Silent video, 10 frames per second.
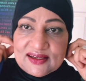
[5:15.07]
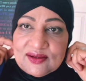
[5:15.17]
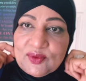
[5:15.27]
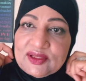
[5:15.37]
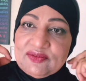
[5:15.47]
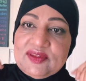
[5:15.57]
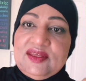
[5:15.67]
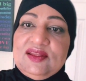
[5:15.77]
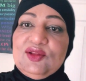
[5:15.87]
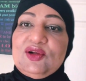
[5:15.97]
one of
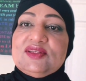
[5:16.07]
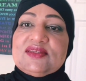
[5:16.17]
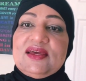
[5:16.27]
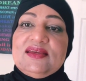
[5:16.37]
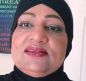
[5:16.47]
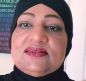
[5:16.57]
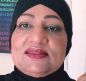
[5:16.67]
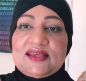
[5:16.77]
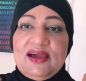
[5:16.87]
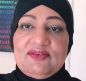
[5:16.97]
the large size.
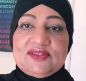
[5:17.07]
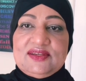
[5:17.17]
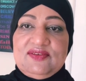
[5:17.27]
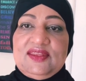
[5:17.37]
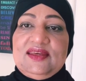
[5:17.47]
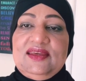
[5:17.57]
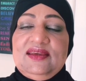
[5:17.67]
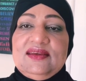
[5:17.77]
It covers everything.